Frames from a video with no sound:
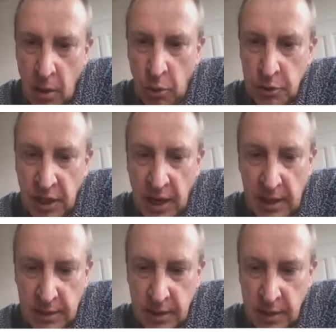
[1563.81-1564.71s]
what
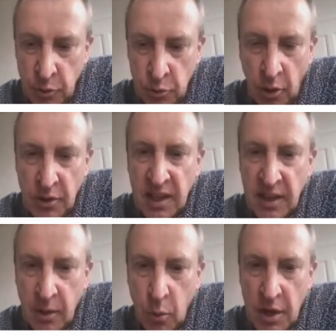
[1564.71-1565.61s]
are the
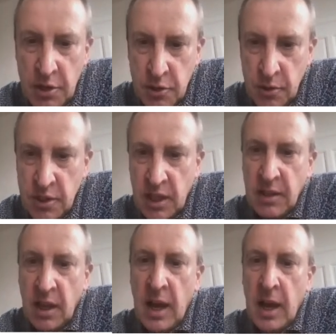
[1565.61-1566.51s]
Newtonian equations
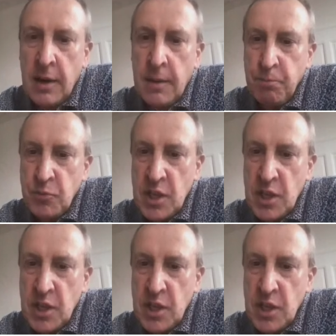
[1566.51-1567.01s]
that are,